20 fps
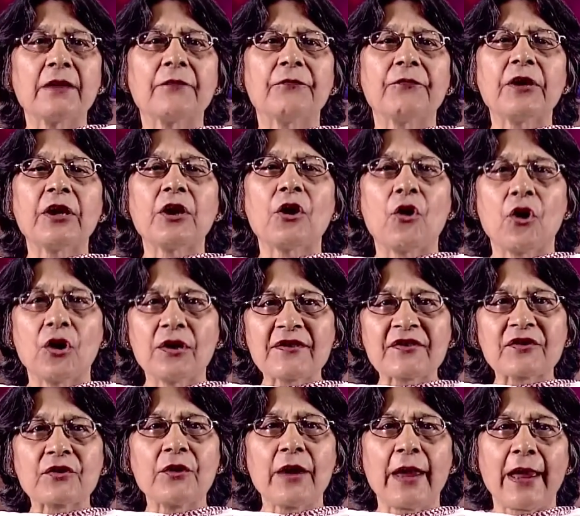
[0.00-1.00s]
we
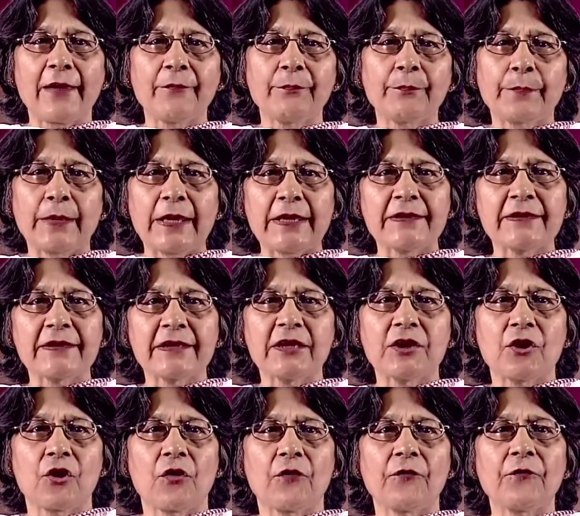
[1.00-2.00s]
also have
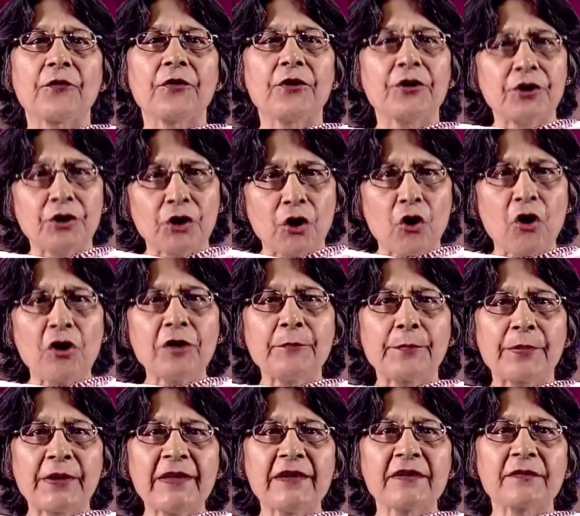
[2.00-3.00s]
plenty of
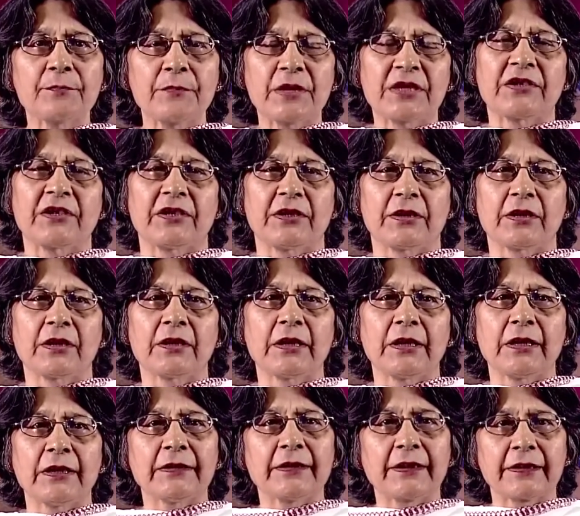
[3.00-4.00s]
non-print material
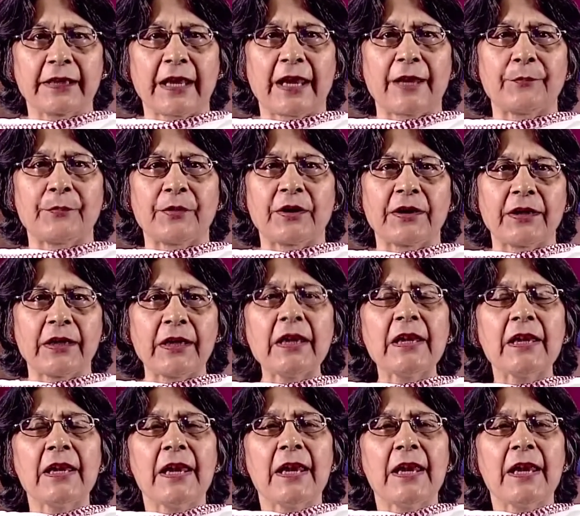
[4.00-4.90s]
in the library,